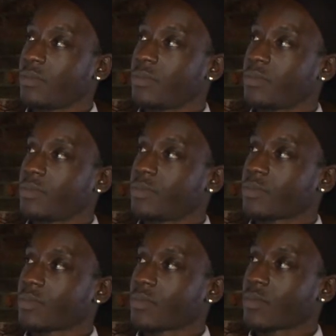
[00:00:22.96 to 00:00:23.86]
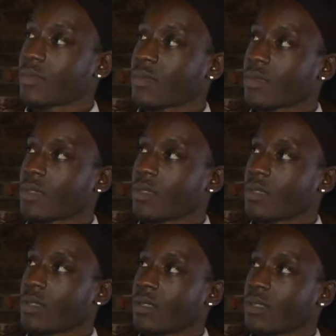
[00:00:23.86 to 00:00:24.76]

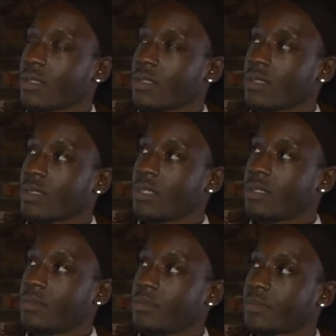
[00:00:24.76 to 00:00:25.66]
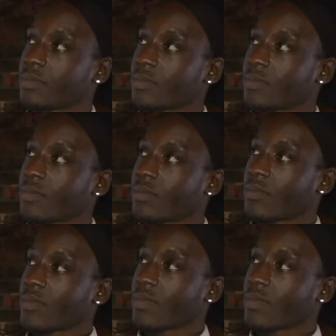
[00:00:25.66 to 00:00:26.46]
This person isn't speaking.